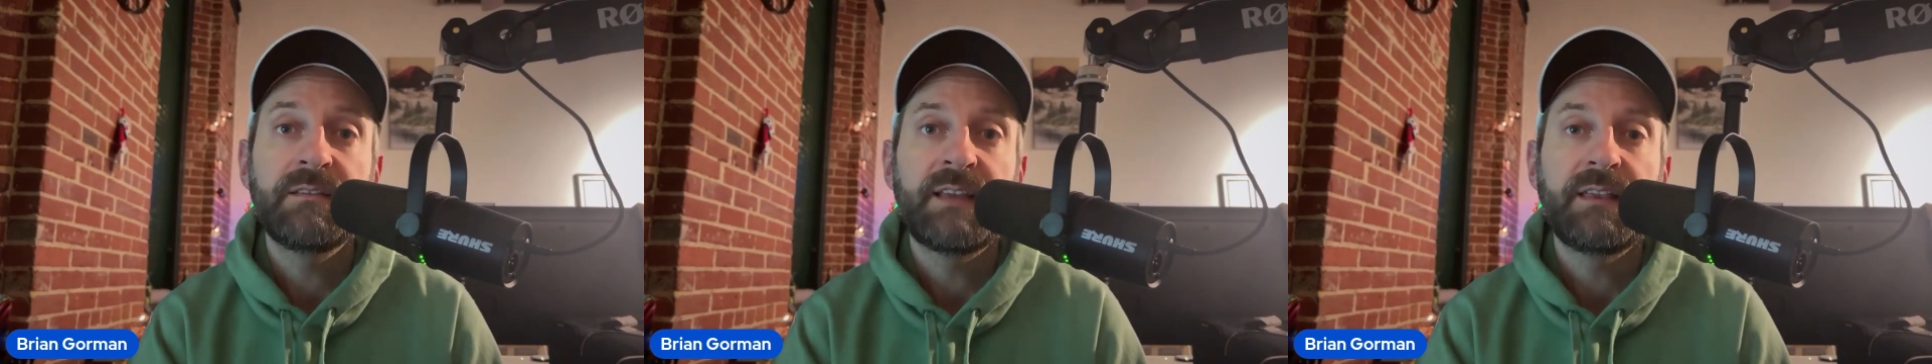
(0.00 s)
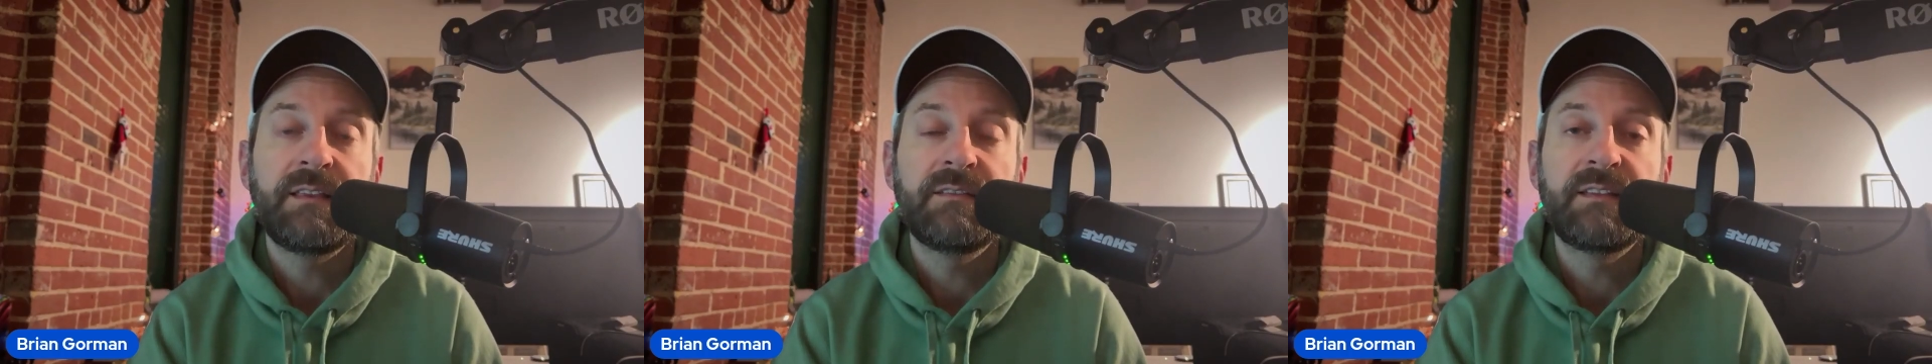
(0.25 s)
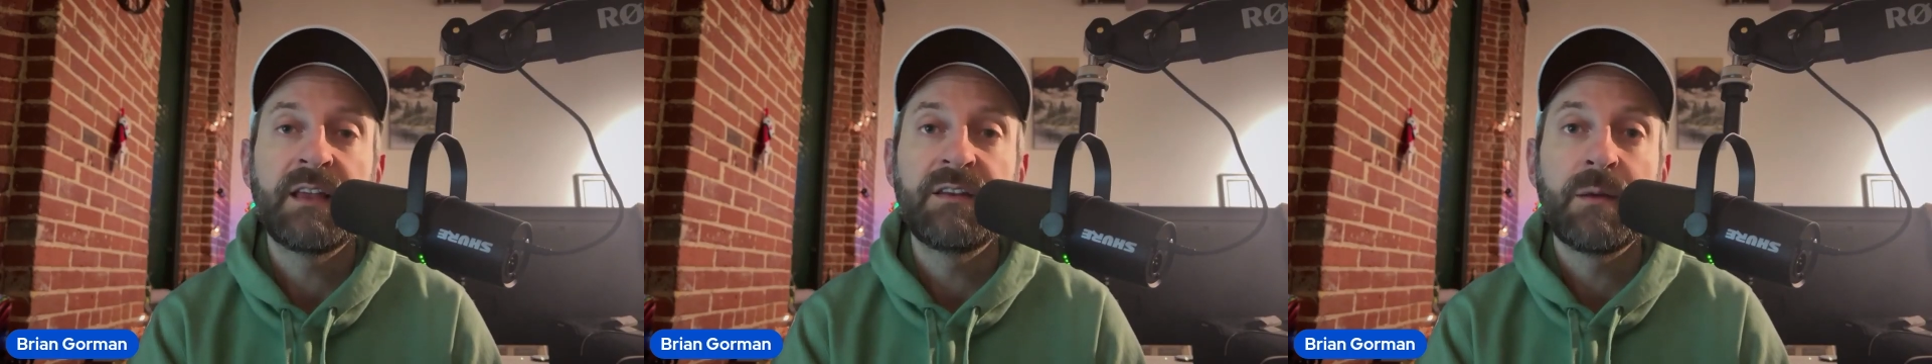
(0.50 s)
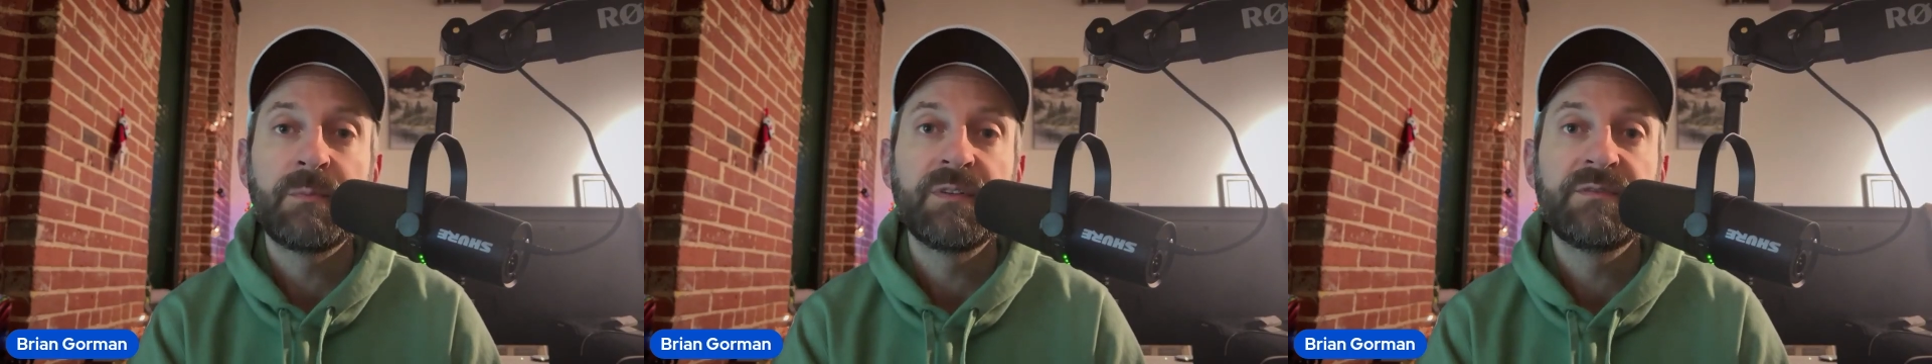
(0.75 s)
say this a
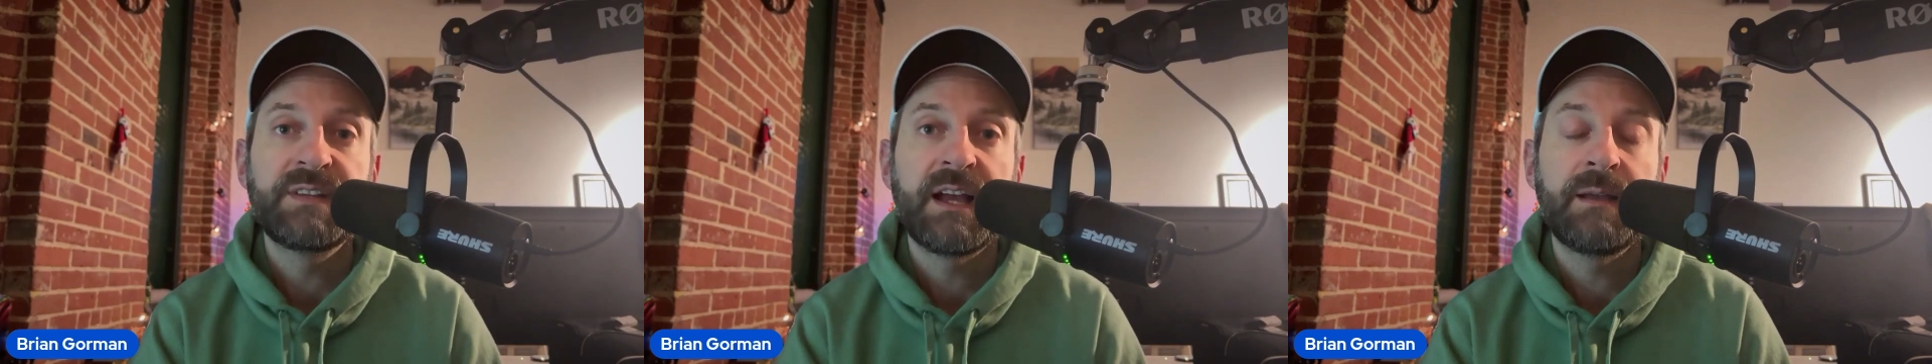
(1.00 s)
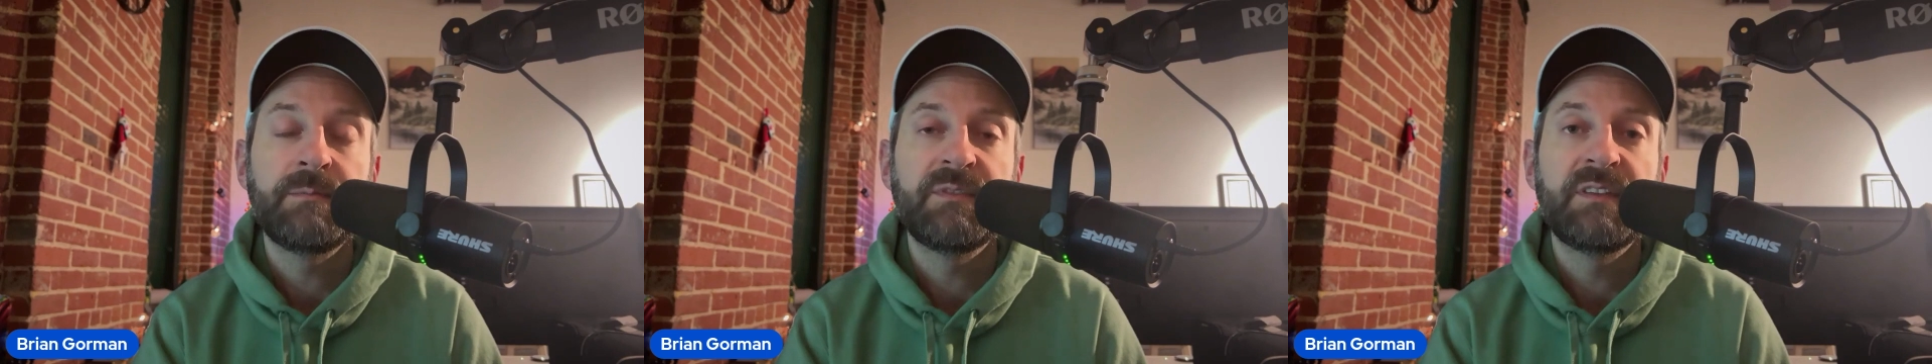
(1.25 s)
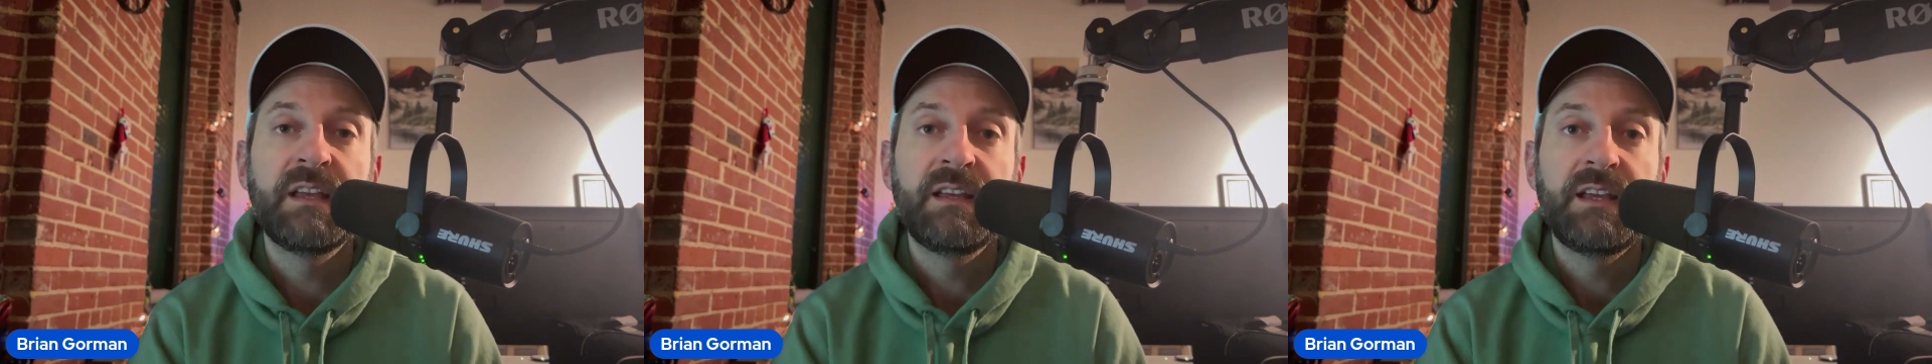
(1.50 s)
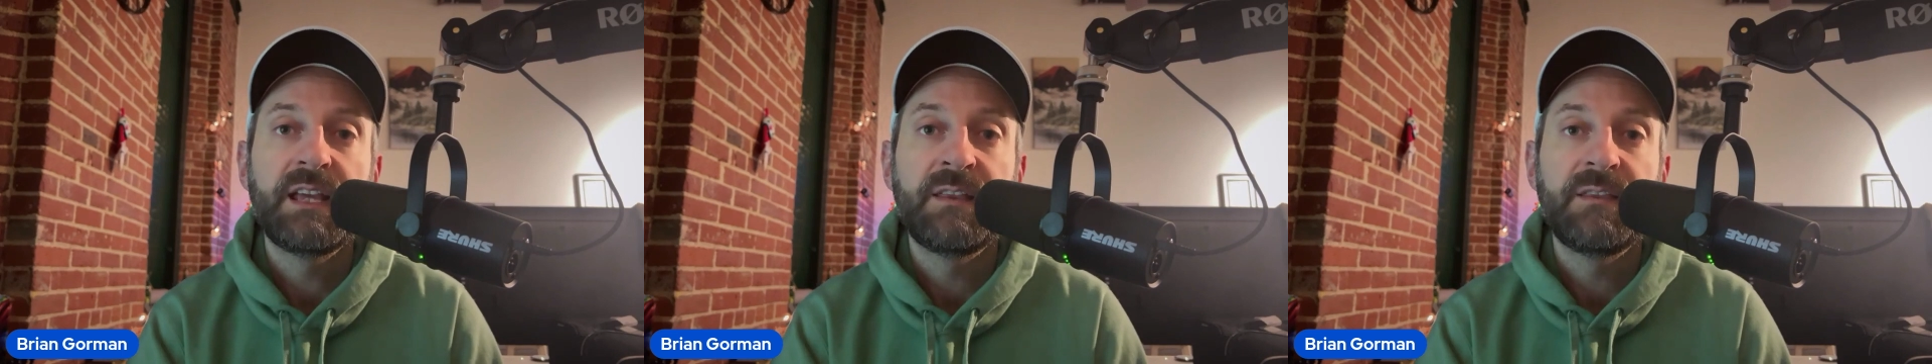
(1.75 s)
number of times
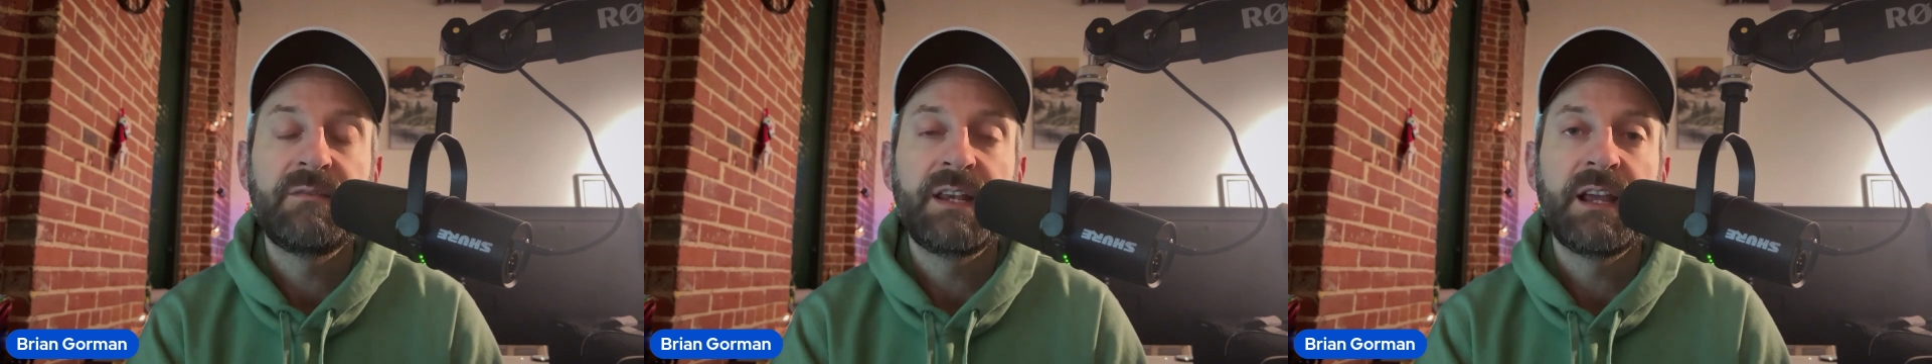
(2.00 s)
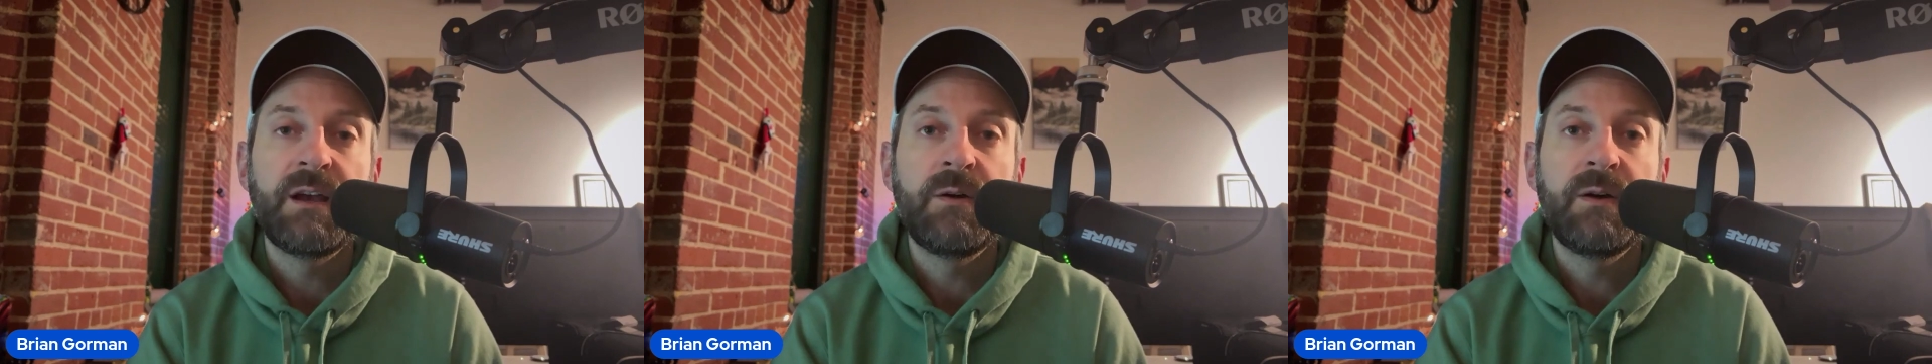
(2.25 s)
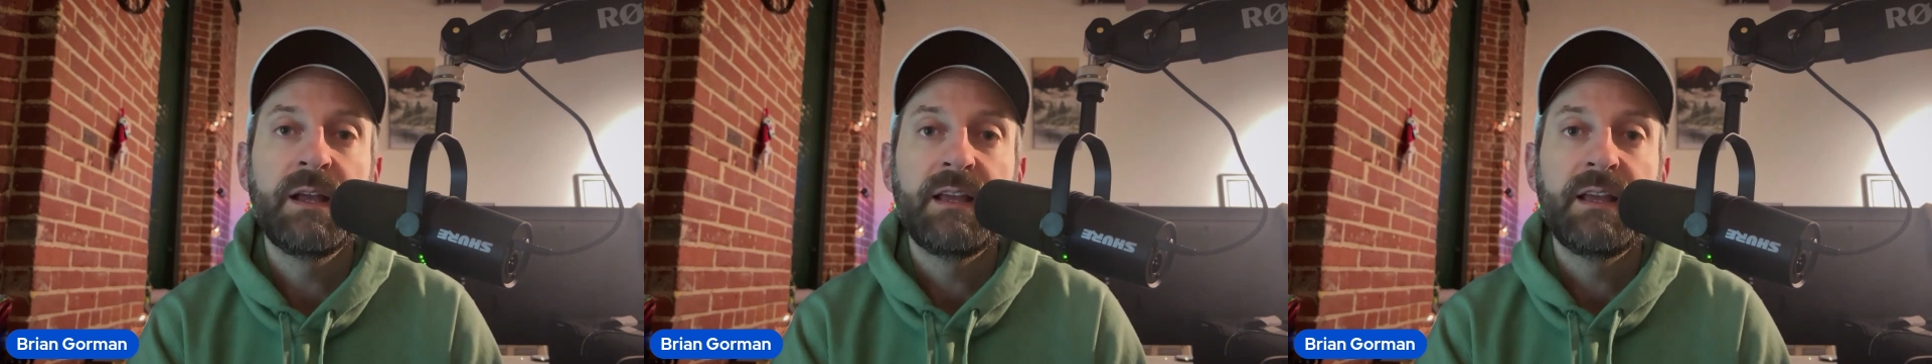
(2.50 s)
in the video,